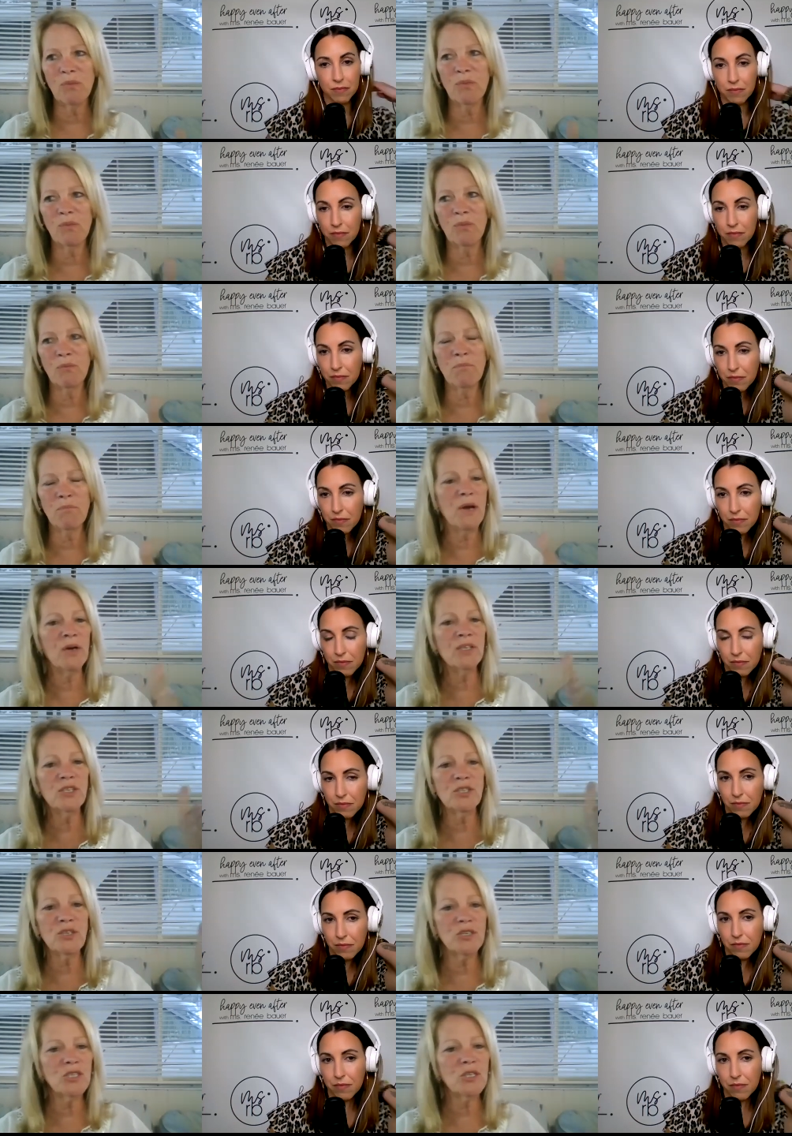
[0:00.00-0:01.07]

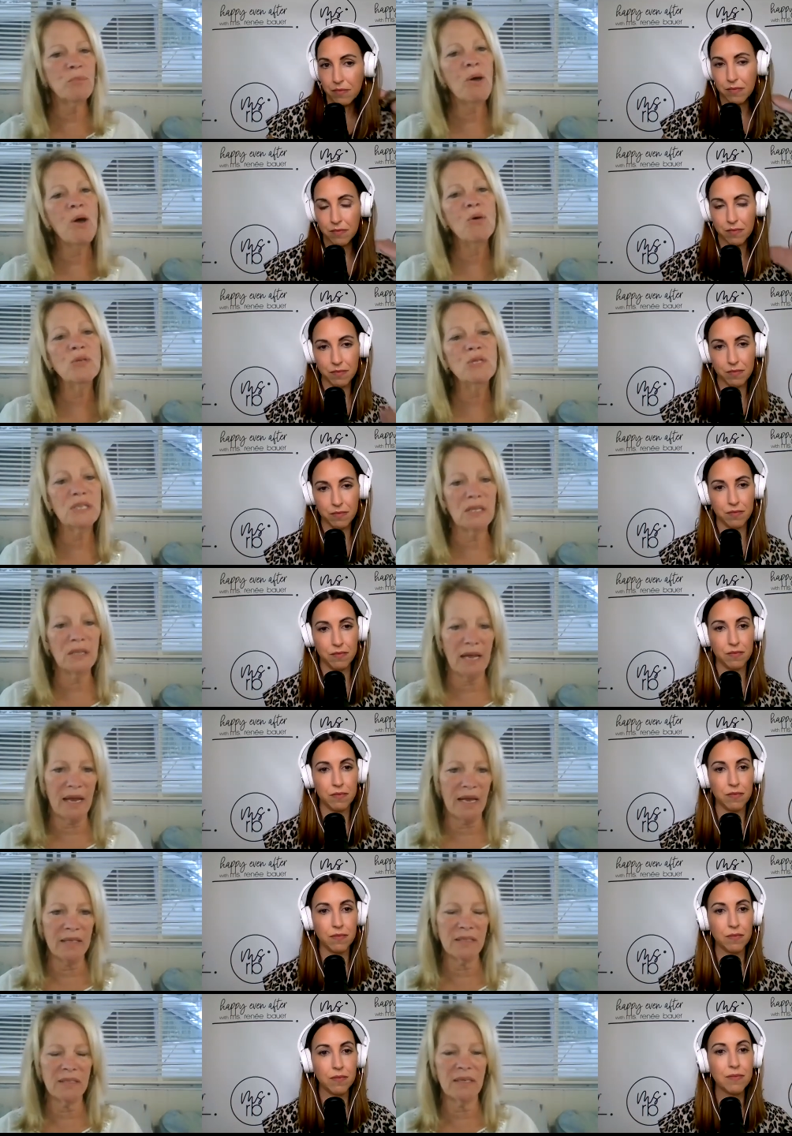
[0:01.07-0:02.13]
Speaker 1: marriages are supposed to
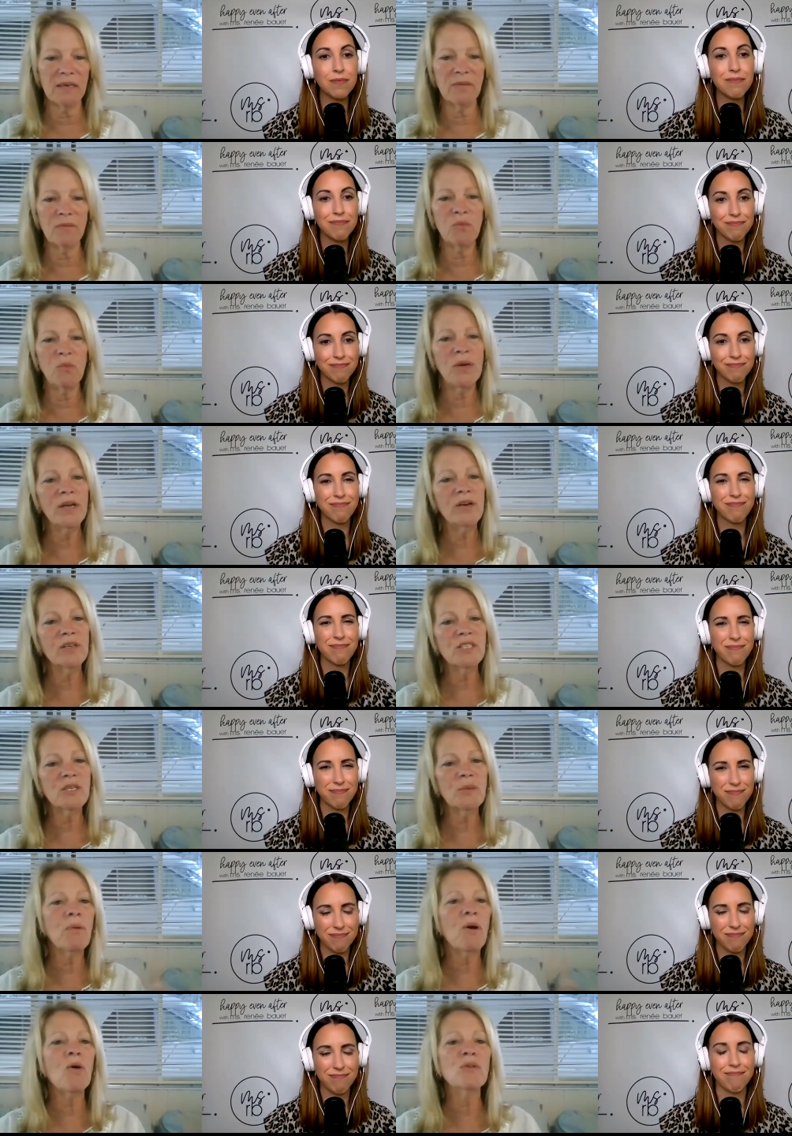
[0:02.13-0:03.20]
last and we are
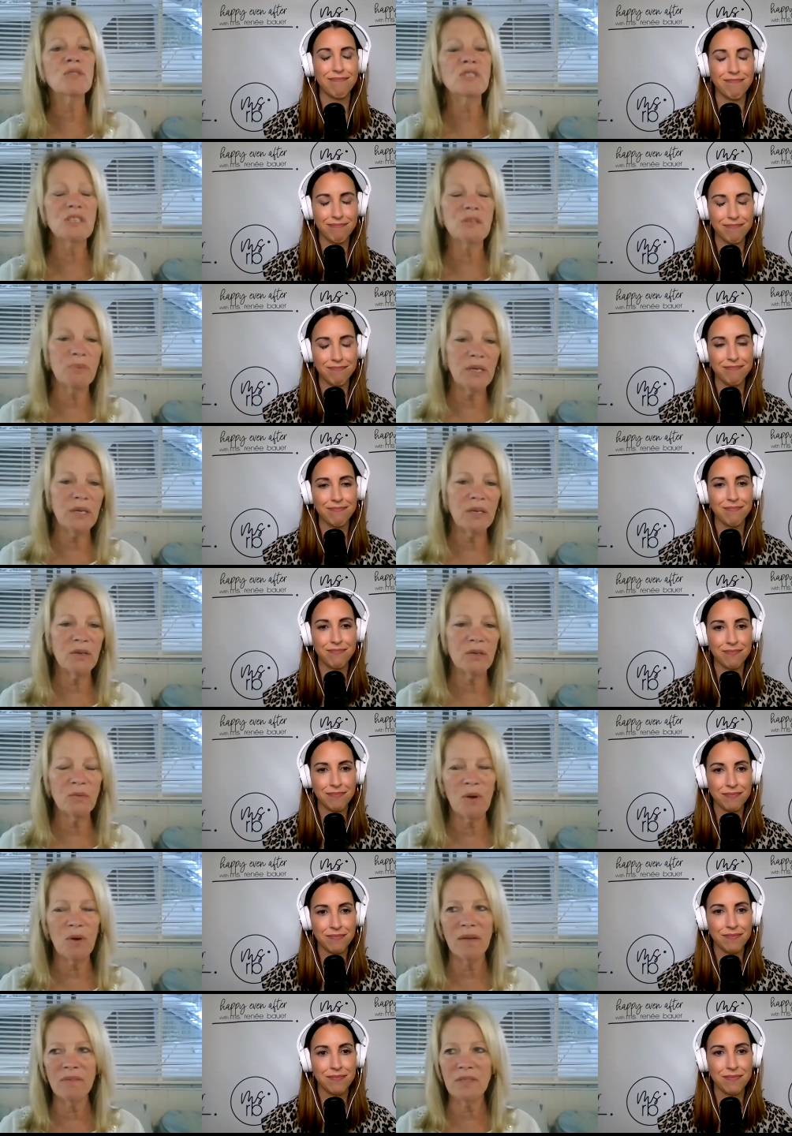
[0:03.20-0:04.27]
supposed to be good
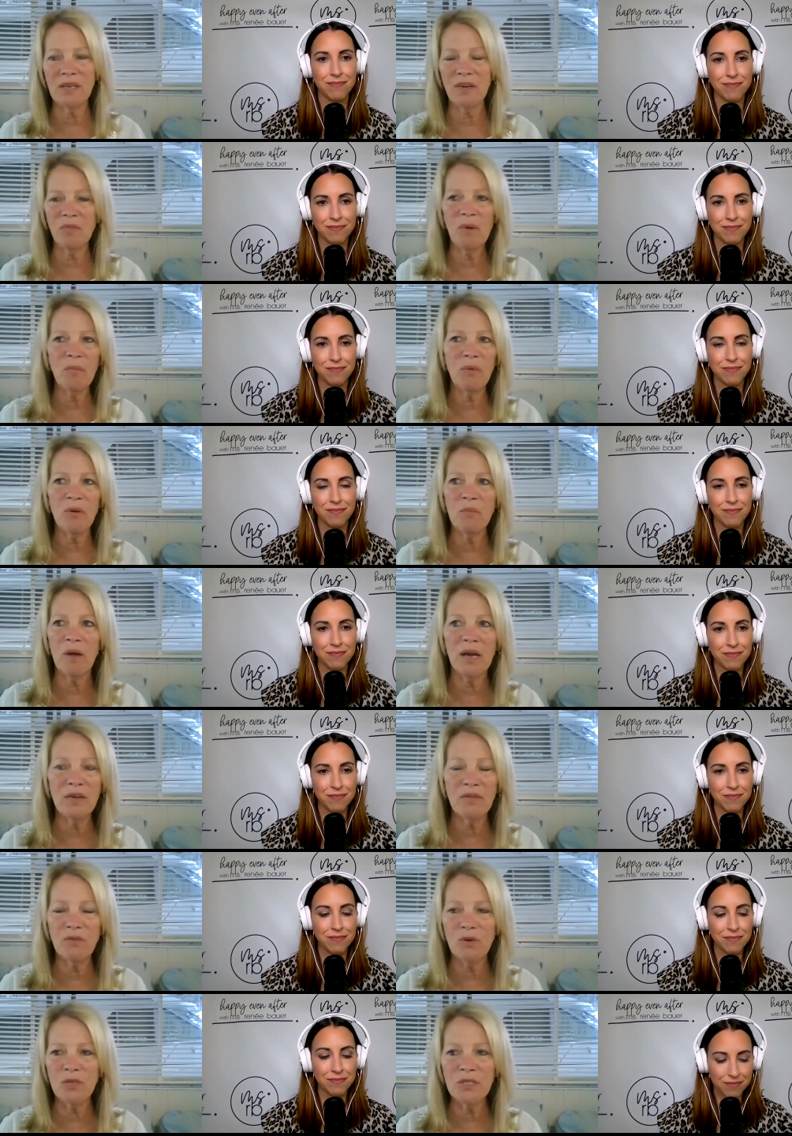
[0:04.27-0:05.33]
wives and i remember in my
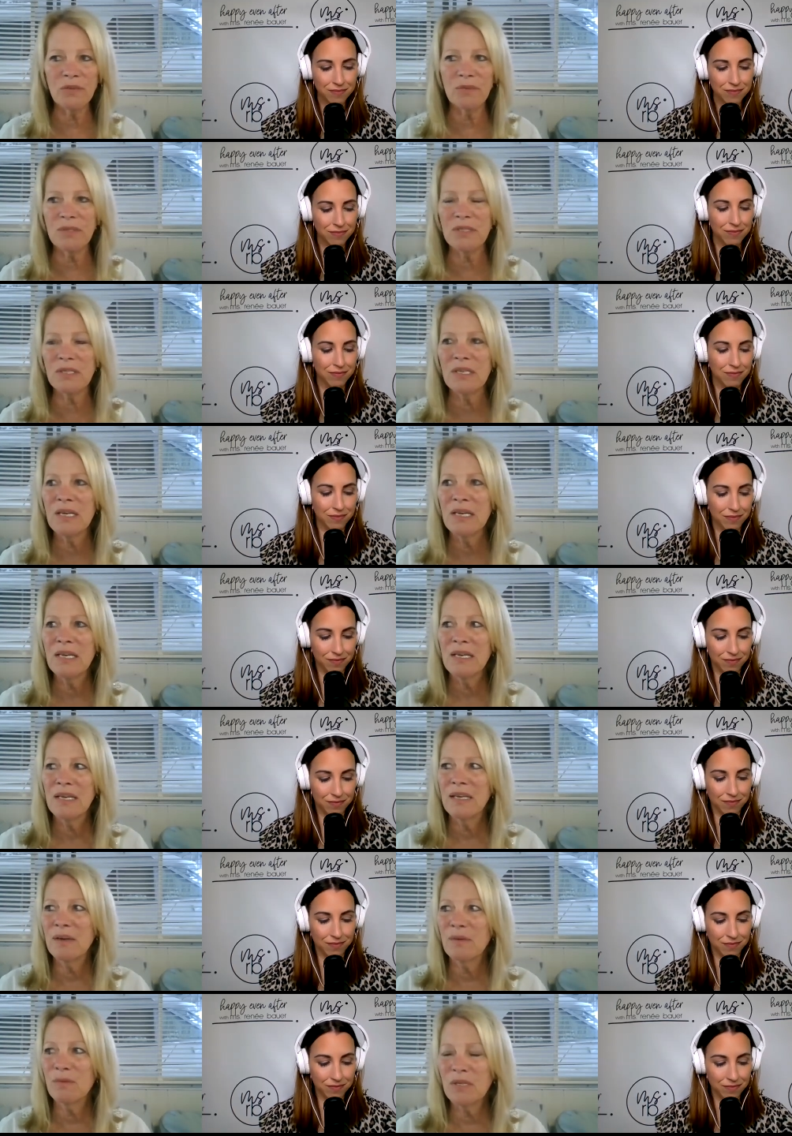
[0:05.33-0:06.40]
divorce it was
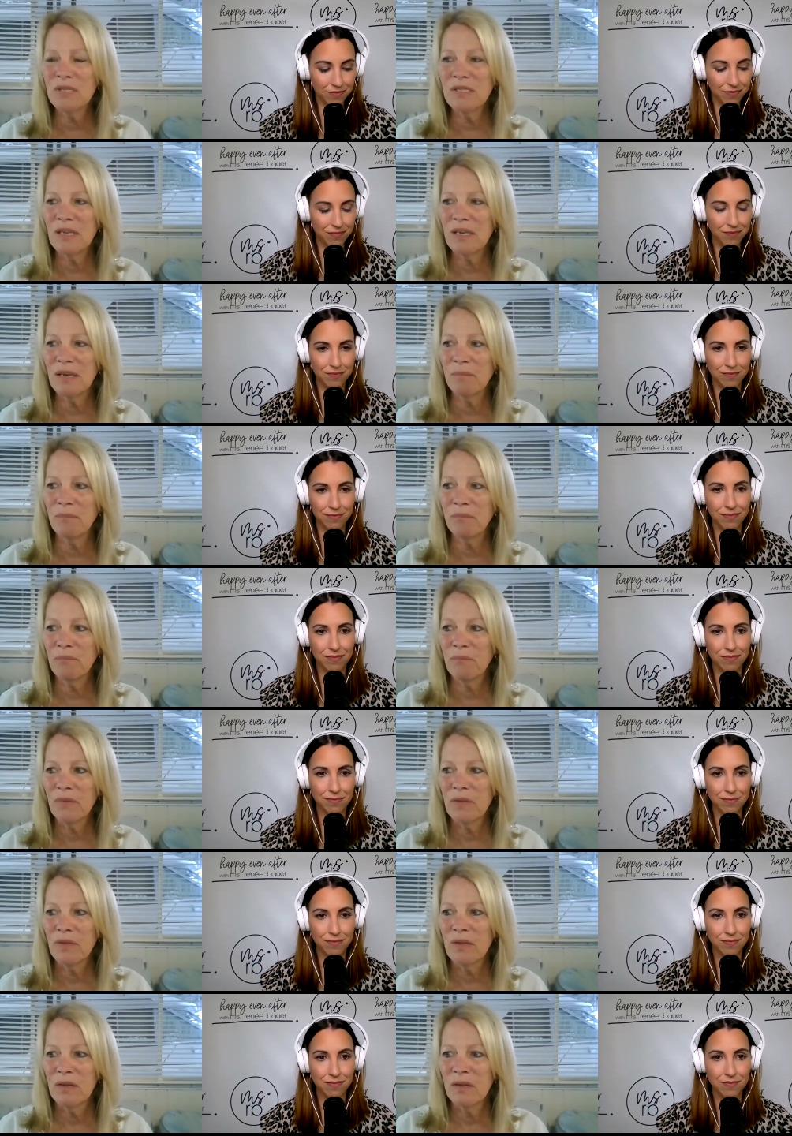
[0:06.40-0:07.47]
it was um,
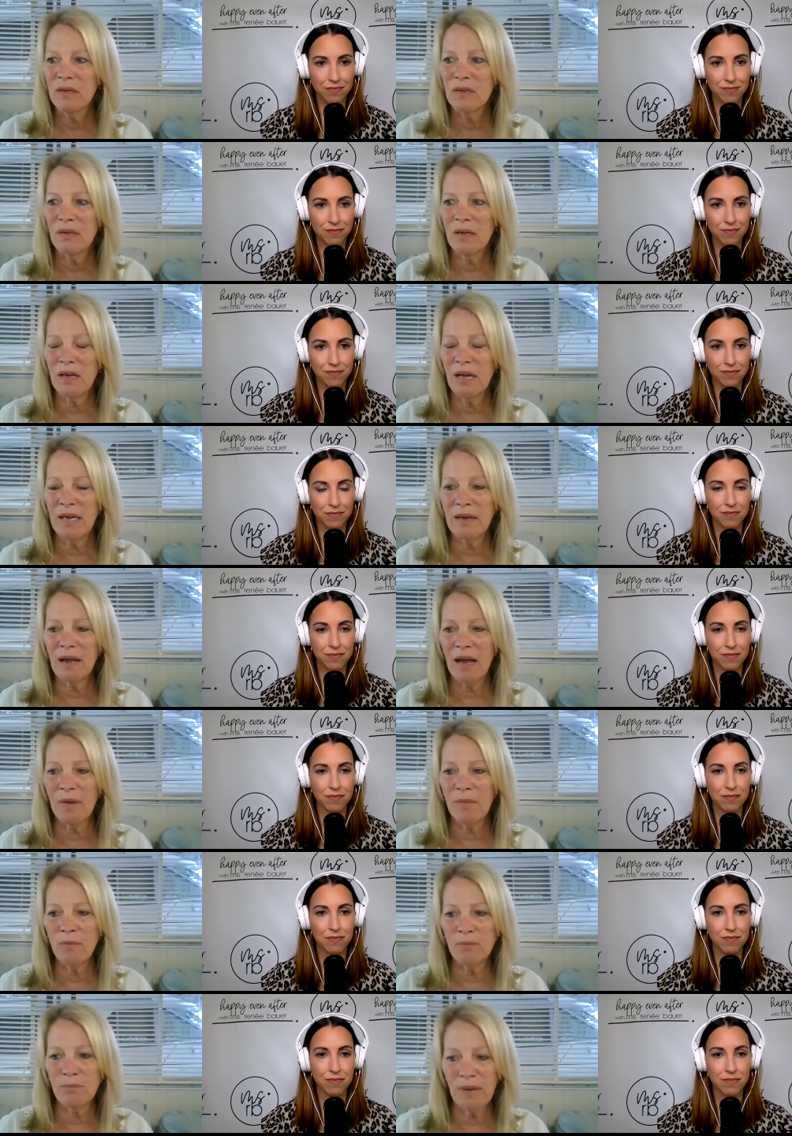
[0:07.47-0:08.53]
I,
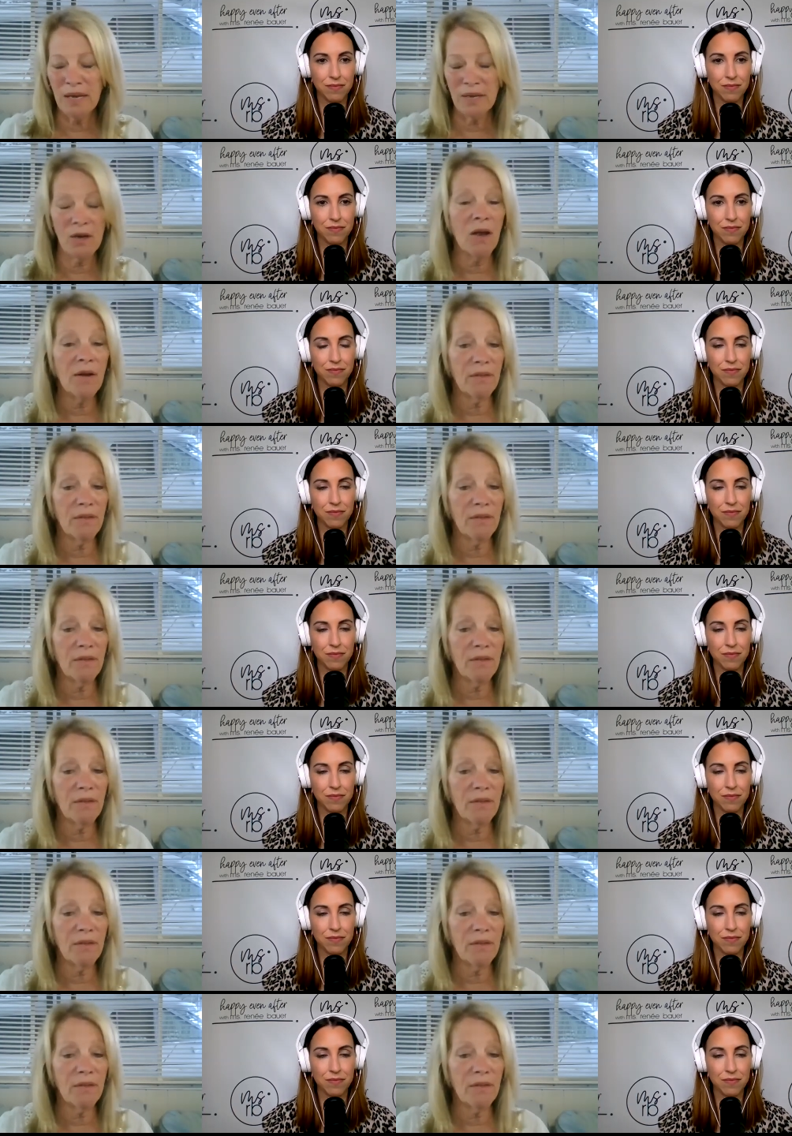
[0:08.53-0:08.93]
I had gone to